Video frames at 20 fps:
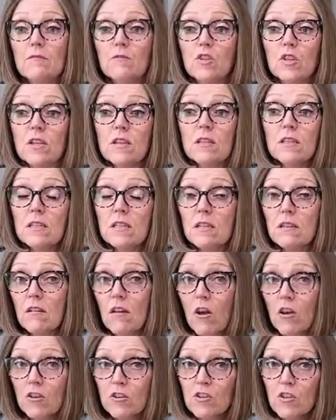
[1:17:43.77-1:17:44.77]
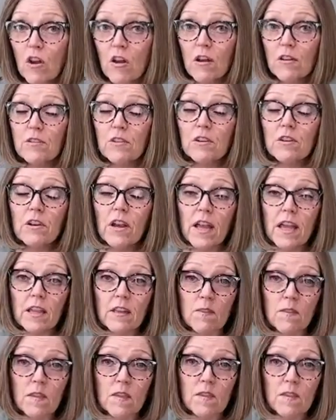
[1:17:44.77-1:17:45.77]
Just our daughter
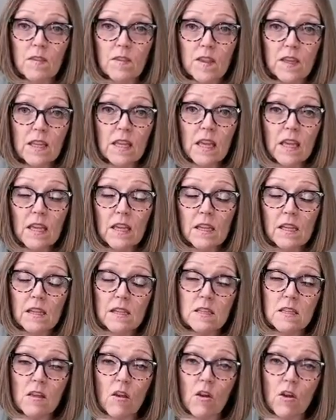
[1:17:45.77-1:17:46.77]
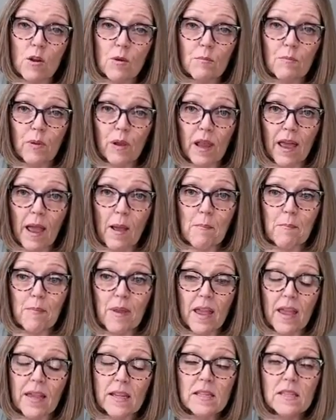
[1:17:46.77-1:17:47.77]
and the kids are
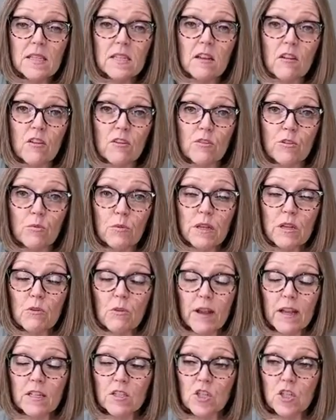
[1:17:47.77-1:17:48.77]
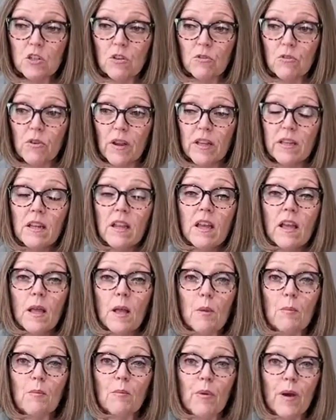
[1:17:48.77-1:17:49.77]
plant-based, our 3 grandchildren,
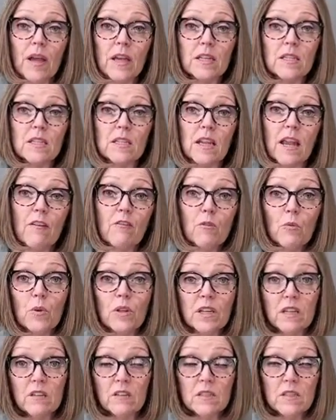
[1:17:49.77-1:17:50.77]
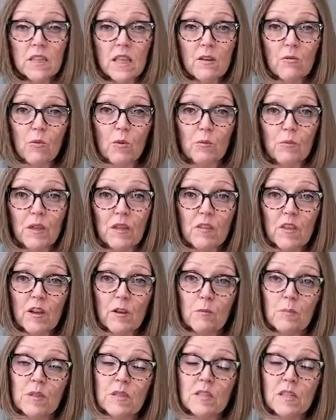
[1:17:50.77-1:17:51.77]
but everyone else that will be
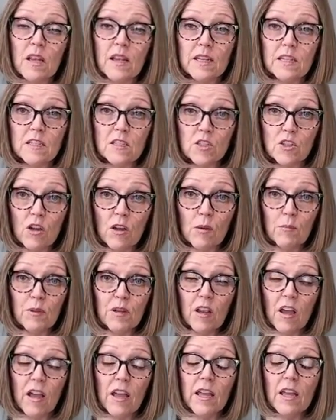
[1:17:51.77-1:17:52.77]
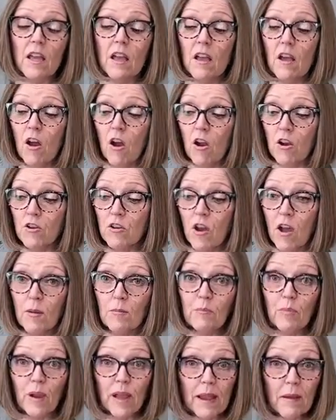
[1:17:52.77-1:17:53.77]
there besides Tom and I are
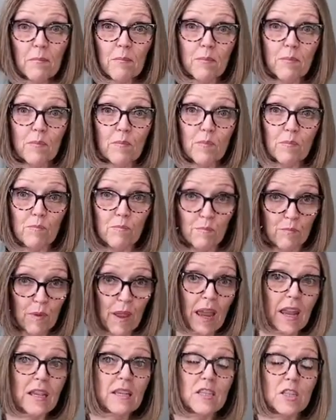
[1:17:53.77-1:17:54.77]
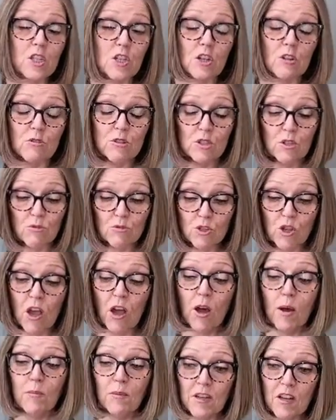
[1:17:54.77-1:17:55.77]
not plant-based. You know, so
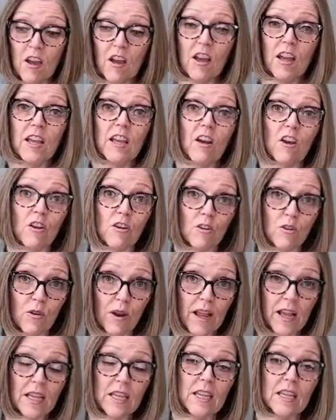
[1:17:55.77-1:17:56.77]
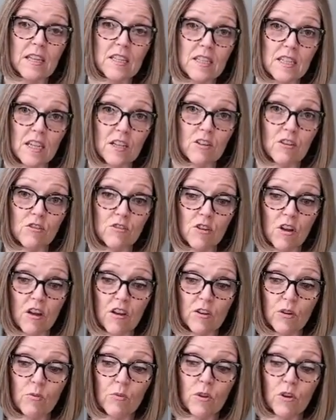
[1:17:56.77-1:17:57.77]
Tom and I, our grandkids and our
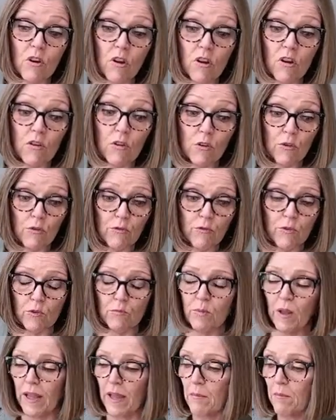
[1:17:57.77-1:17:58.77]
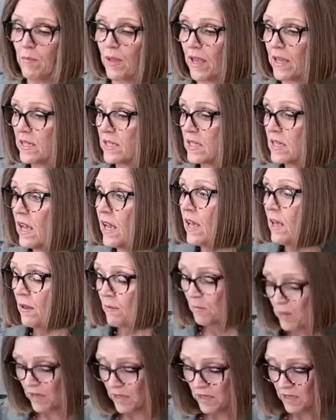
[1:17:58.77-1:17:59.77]
daughter, we're all whole food plant-based,
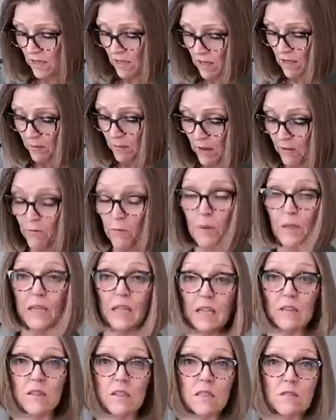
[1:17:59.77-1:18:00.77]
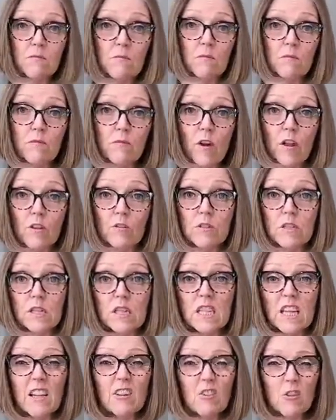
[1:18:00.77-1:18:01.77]
but everybody else follows the
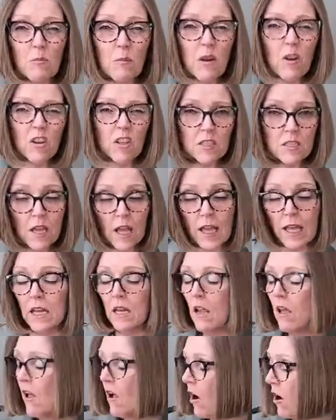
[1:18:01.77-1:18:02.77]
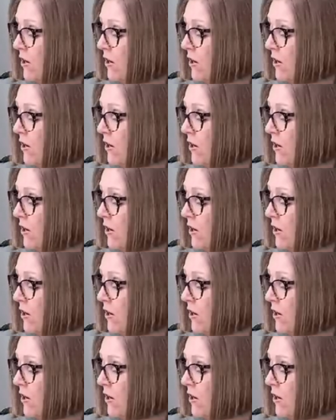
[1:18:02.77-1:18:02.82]
standard American diet.